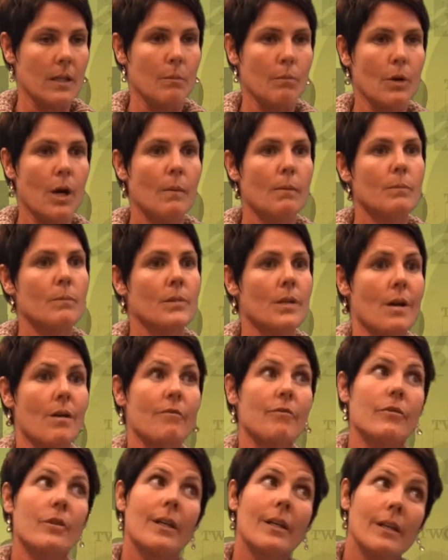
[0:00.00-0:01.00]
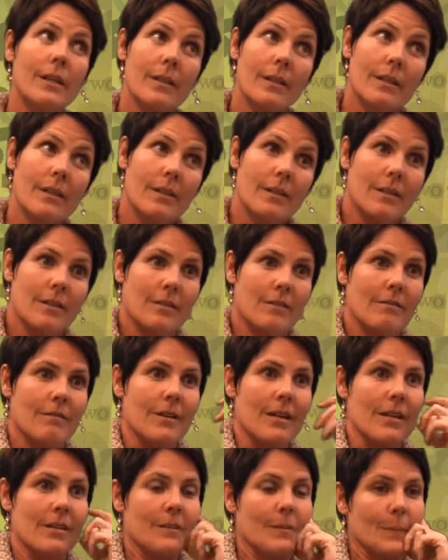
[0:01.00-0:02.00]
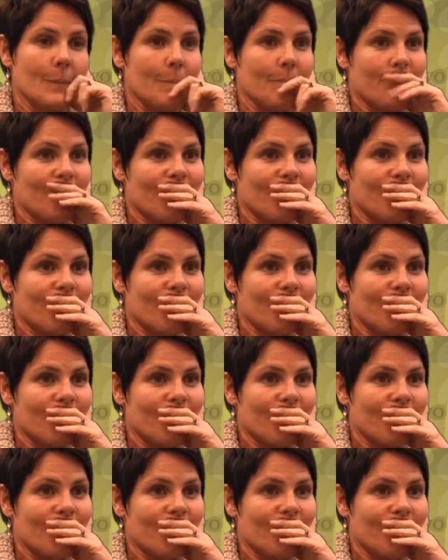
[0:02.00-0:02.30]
they problem solve? Well,